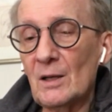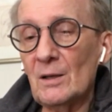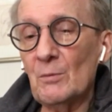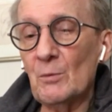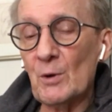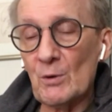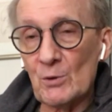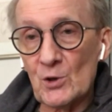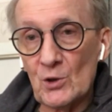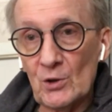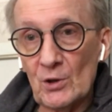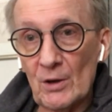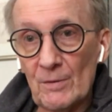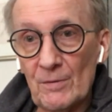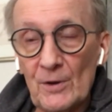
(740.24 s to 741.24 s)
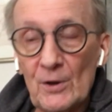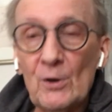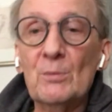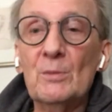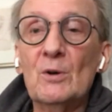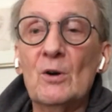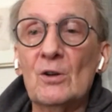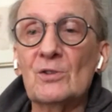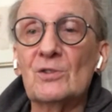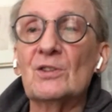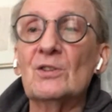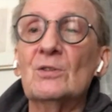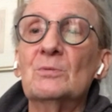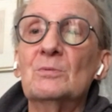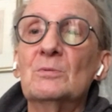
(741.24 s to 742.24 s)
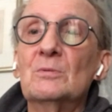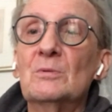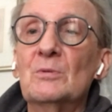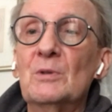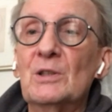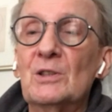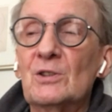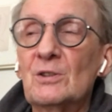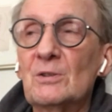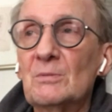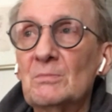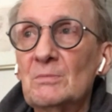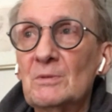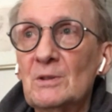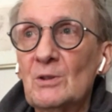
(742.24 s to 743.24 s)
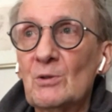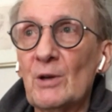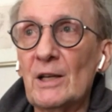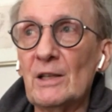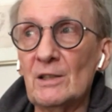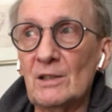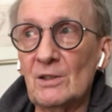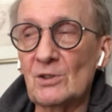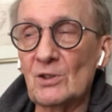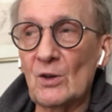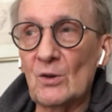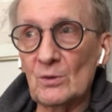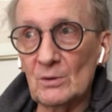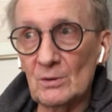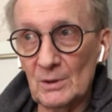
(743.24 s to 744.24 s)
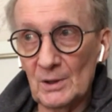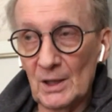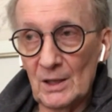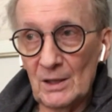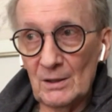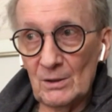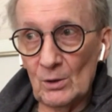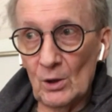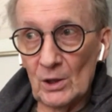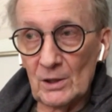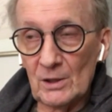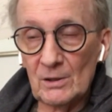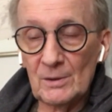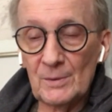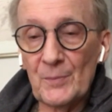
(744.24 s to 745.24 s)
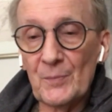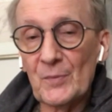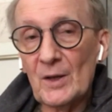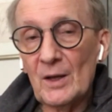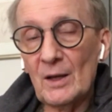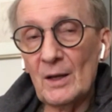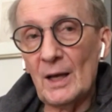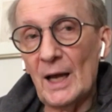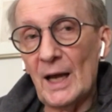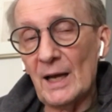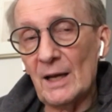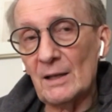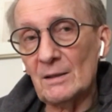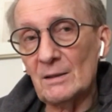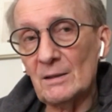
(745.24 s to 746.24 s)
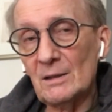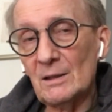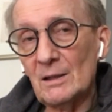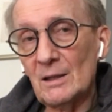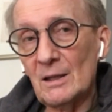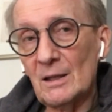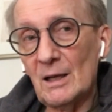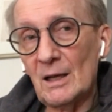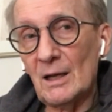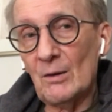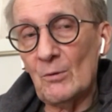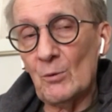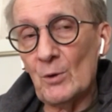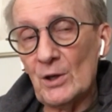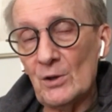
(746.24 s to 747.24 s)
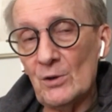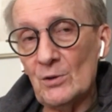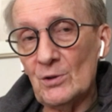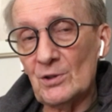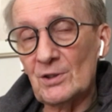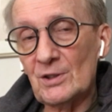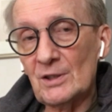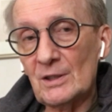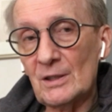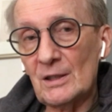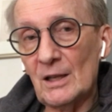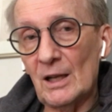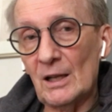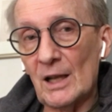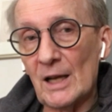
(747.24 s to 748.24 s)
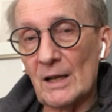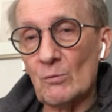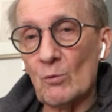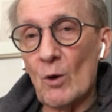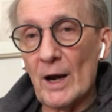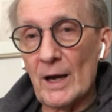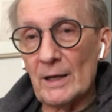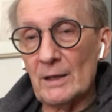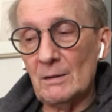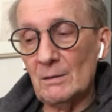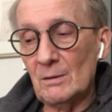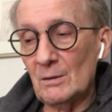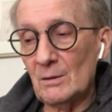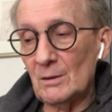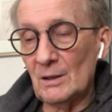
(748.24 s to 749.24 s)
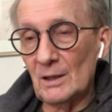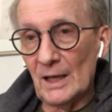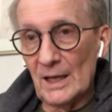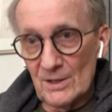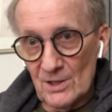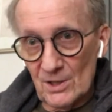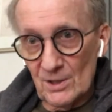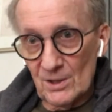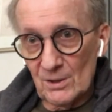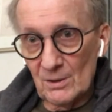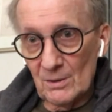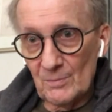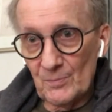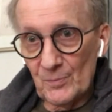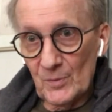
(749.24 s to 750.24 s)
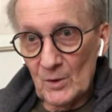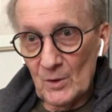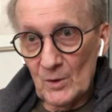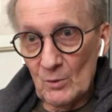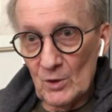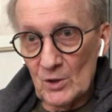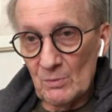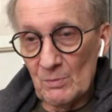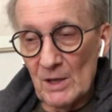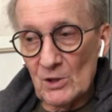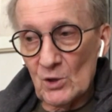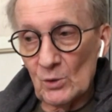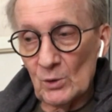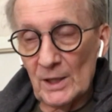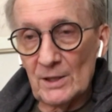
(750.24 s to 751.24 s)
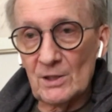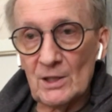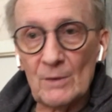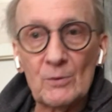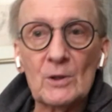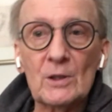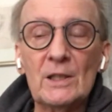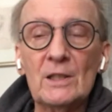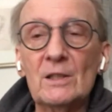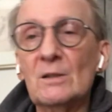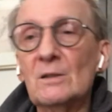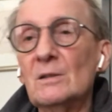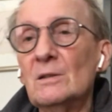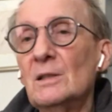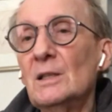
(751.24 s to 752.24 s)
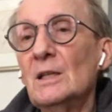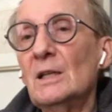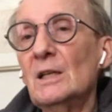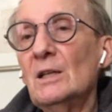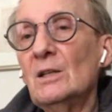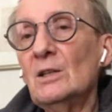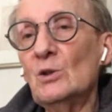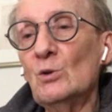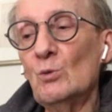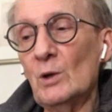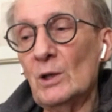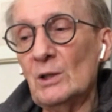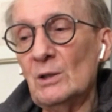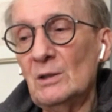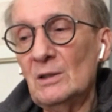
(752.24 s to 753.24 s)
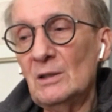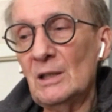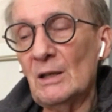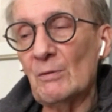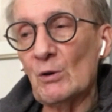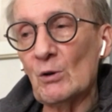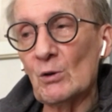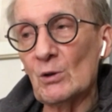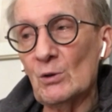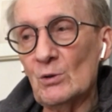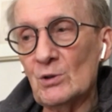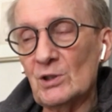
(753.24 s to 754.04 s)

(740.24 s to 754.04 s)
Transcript: were shooting on film also, which created its own look. And we used a lot of wide lenses, which meant you lit differently than you would if you were